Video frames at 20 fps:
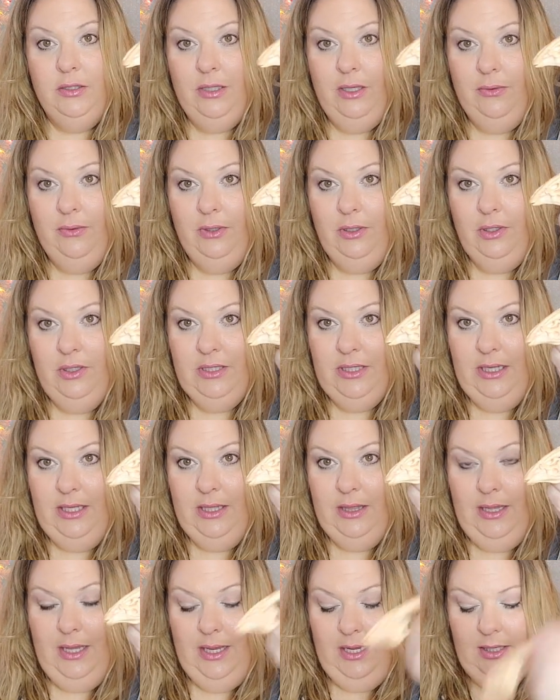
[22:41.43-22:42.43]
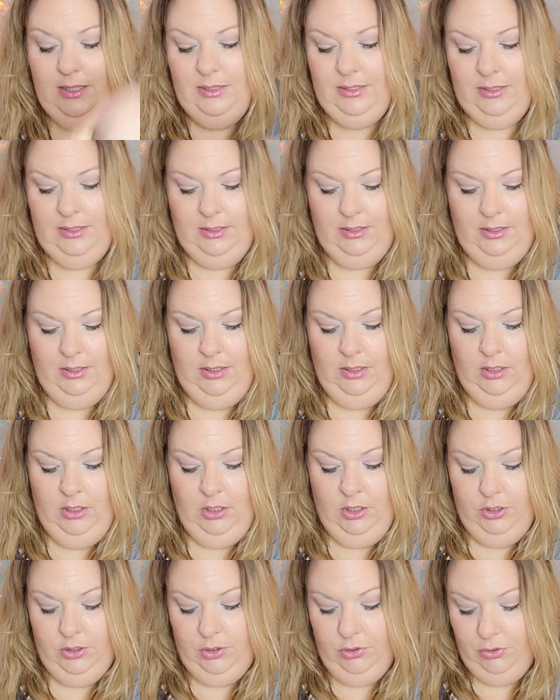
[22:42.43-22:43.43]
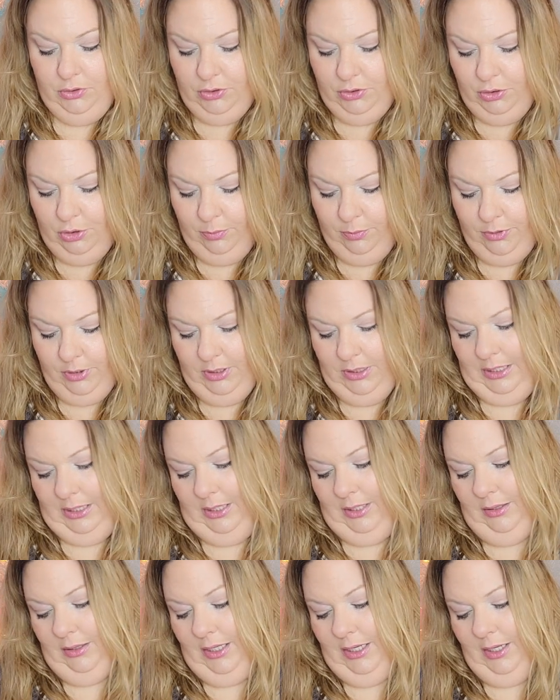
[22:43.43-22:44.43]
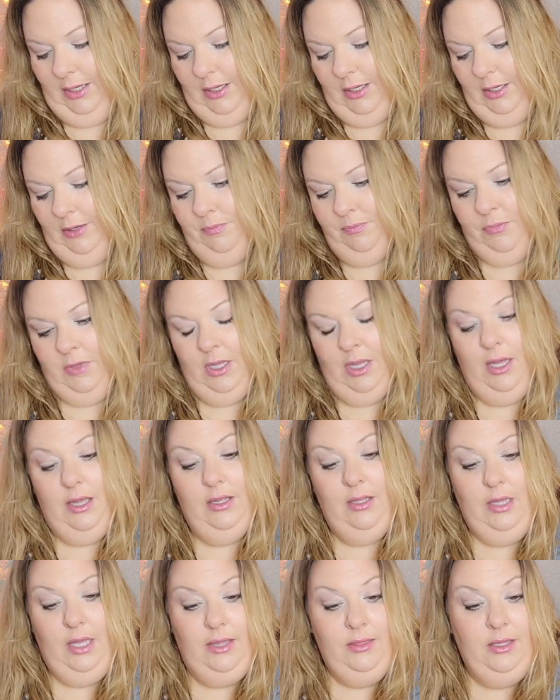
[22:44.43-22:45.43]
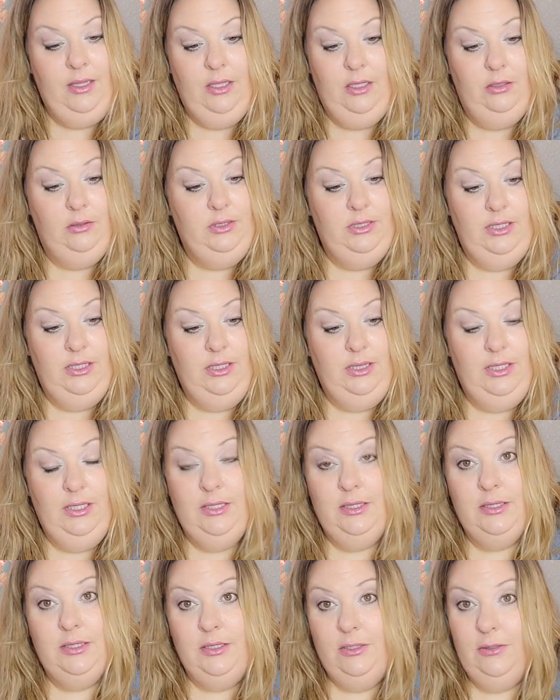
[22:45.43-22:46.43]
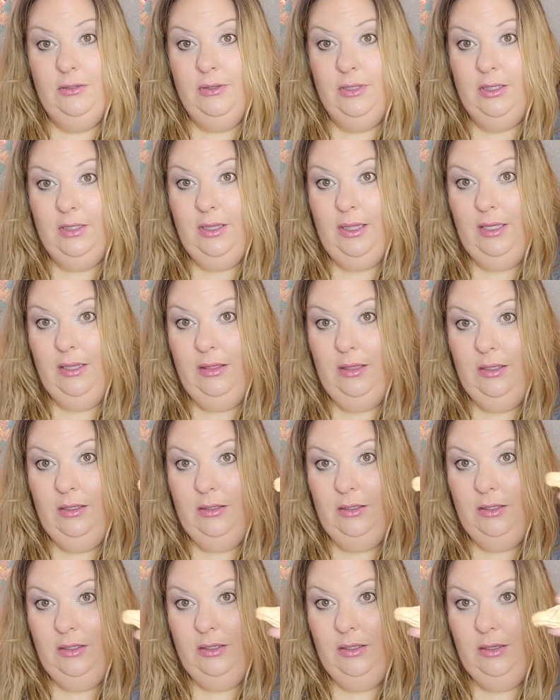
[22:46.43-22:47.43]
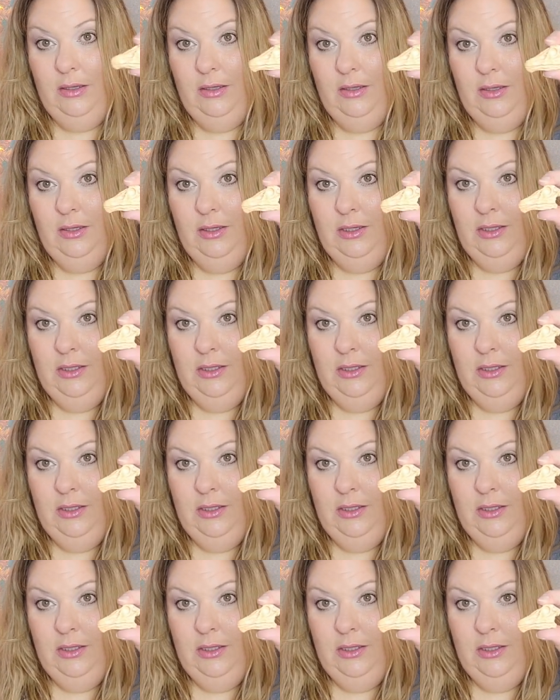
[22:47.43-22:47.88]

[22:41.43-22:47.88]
That one goes like that. So super neat. Like, I think he'll dig this too. They're like little